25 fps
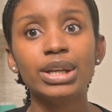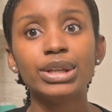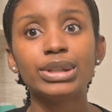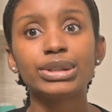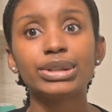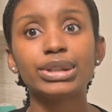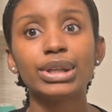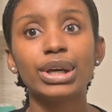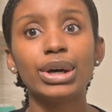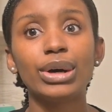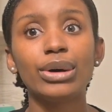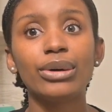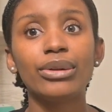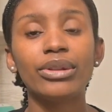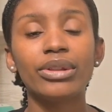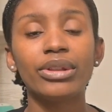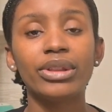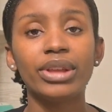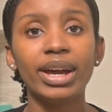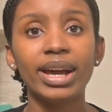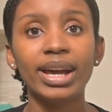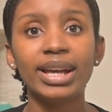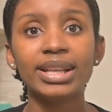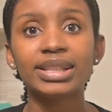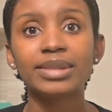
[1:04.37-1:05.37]
so
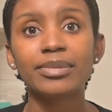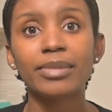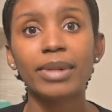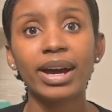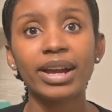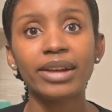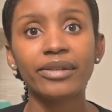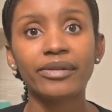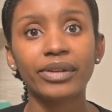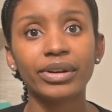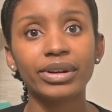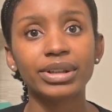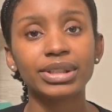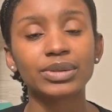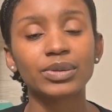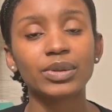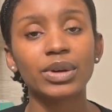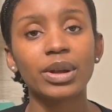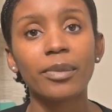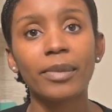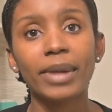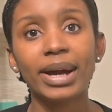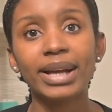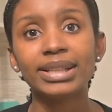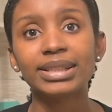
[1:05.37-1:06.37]
that's my first
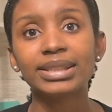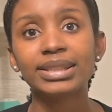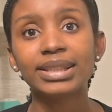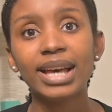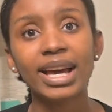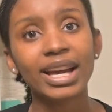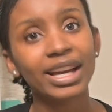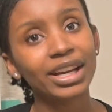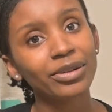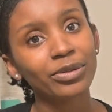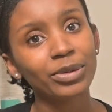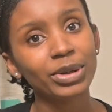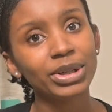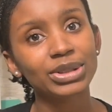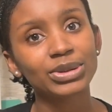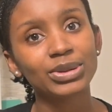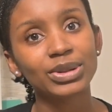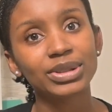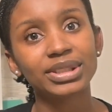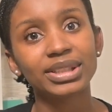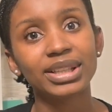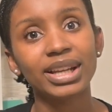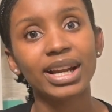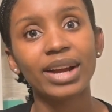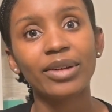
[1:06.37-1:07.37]
one my second
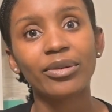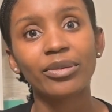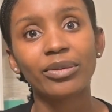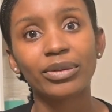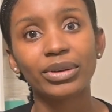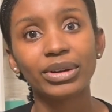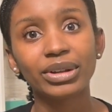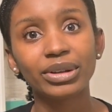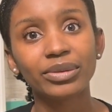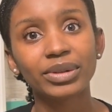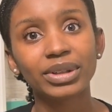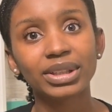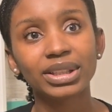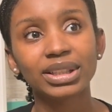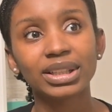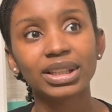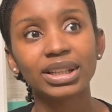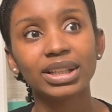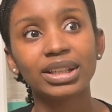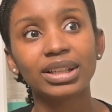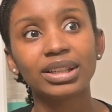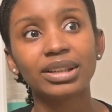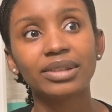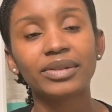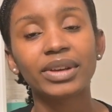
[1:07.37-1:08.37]
resource that i really really
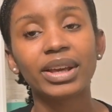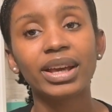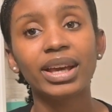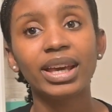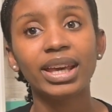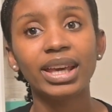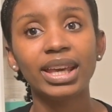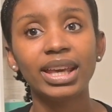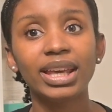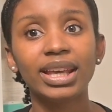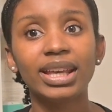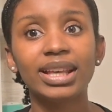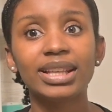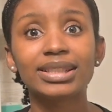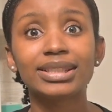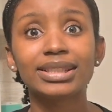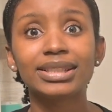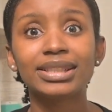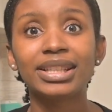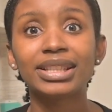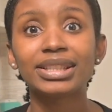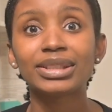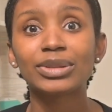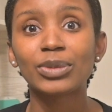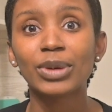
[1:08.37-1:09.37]
love
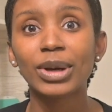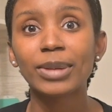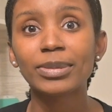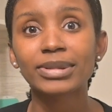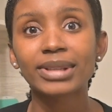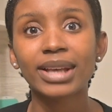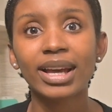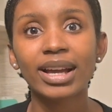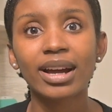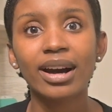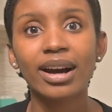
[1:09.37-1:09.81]
is this website